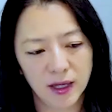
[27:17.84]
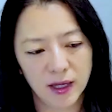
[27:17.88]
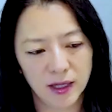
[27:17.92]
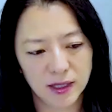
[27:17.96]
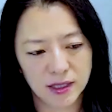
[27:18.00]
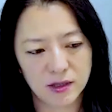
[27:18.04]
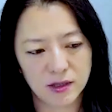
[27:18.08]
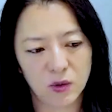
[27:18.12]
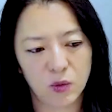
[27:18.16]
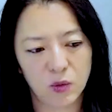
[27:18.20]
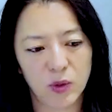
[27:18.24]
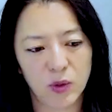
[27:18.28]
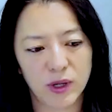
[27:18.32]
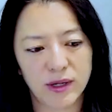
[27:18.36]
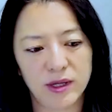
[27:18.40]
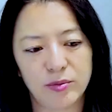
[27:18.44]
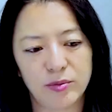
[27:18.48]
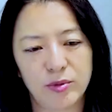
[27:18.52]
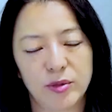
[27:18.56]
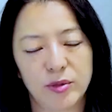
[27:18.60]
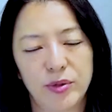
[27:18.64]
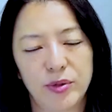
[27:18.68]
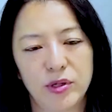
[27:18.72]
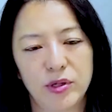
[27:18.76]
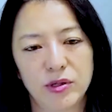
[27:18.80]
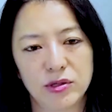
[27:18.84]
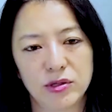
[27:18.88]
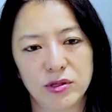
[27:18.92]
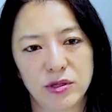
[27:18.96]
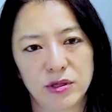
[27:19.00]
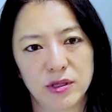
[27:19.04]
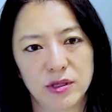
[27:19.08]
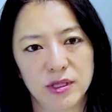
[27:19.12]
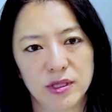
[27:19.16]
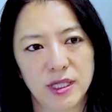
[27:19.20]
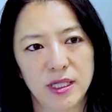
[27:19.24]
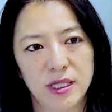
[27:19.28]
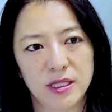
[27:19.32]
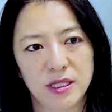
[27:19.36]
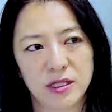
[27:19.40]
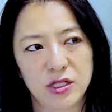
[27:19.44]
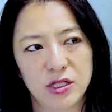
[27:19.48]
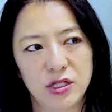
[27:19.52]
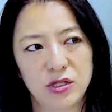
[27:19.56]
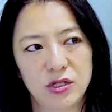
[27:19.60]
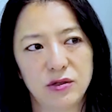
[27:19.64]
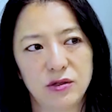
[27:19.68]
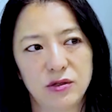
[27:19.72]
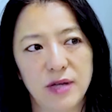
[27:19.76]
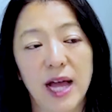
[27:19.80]
So one of the proposals is
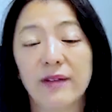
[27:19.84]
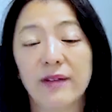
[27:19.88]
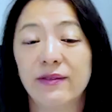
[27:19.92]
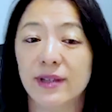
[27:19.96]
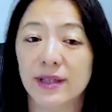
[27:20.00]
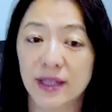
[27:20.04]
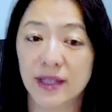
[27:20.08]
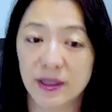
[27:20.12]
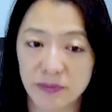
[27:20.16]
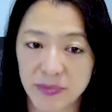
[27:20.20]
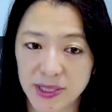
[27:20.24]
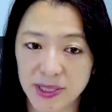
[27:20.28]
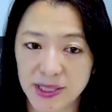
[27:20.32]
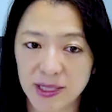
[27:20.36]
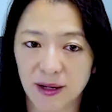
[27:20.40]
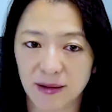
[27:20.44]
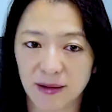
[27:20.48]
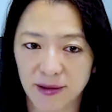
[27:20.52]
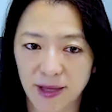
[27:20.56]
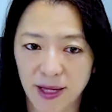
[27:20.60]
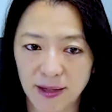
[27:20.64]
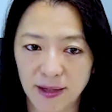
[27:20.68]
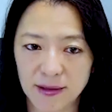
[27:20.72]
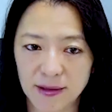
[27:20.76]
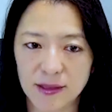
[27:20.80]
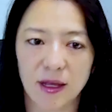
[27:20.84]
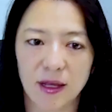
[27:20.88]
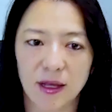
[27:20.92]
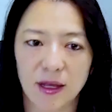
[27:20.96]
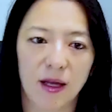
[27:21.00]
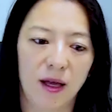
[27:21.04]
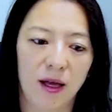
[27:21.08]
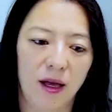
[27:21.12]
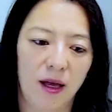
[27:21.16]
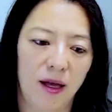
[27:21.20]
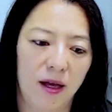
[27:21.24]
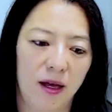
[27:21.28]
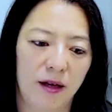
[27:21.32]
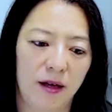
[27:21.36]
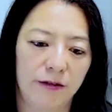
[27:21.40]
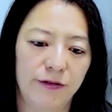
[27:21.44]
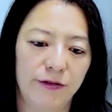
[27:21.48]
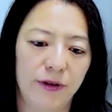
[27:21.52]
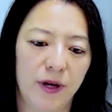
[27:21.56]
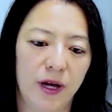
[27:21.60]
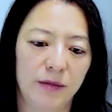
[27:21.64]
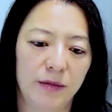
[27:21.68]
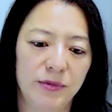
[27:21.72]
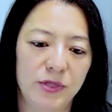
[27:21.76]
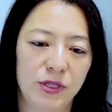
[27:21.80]
to have a limit on that of
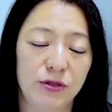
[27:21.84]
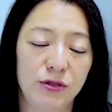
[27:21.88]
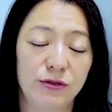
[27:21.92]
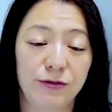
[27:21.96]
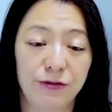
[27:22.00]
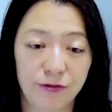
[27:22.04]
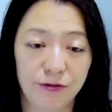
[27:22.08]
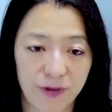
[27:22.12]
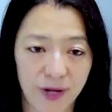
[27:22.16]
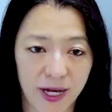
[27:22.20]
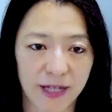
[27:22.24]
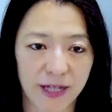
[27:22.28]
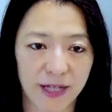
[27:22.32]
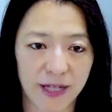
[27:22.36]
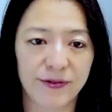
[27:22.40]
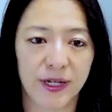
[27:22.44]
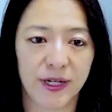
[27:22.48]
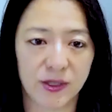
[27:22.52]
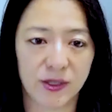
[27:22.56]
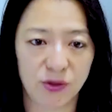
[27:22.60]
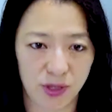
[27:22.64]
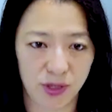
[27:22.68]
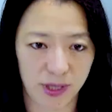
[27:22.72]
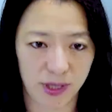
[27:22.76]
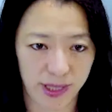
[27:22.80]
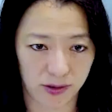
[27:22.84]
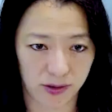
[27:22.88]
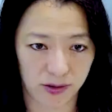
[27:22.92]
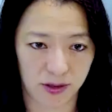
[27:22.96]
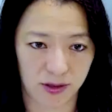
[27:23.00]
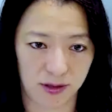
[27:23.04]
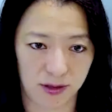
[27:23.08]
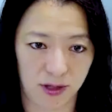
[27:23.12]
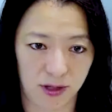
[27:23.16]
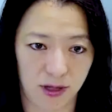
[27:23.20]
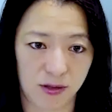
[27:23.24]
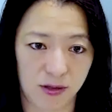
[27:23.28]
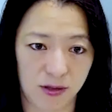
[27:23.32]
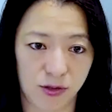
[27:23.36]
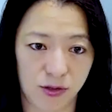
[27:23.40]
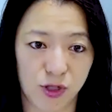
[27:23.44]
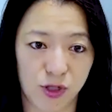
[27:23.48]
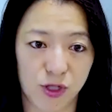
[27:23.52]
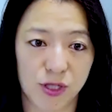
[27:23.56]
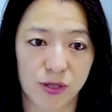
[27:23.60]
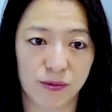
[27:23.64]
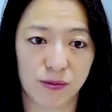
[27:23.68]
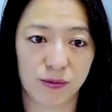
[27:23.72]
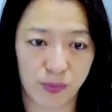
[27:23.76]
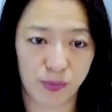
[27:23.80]
up to
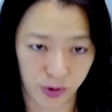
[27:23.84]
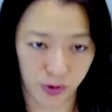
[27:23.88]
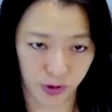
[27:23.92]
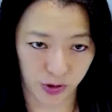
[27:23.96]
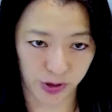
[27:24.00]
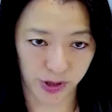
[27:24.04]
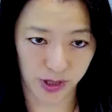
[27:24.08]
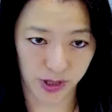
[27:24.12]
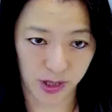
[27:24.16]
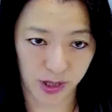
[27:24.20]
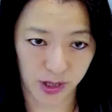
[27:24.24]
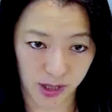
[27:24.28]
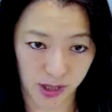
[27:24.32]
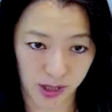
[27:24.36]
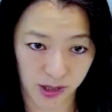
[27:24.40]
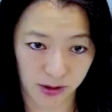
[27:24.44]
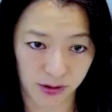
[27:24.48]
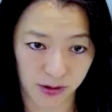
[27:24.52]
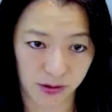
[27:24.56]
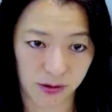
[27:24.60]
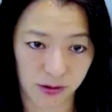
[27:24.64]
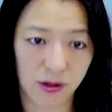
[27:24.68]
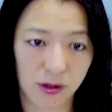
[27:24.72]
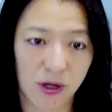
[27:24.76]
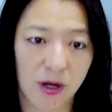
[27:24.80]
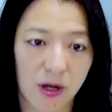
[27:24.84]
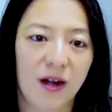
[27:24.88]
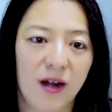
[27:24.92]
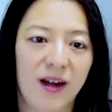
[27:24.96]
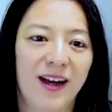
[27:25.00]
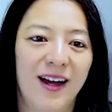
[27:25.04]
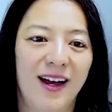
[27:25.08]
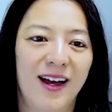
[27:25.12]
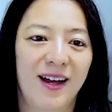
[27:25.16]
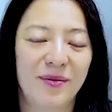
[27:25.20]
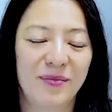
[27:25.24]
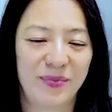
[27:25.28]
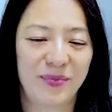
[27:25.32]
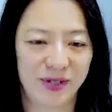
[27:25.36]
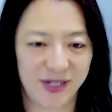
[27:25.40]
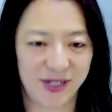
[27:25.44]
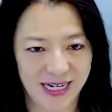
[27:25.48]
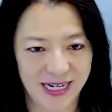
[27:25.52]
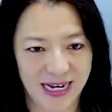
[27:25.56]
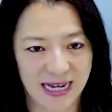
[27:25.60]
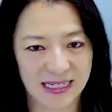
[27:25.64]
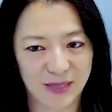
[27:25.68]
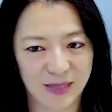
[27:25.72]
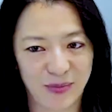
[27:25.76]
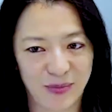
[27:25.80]
$500,000 per year per
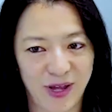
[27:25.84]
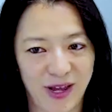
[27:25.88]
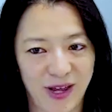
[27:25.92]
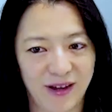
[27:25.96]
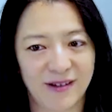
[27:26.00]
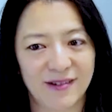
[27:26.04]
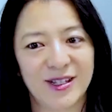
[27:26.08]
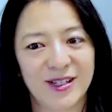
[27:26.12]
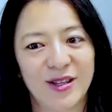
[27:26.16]
taxpayer.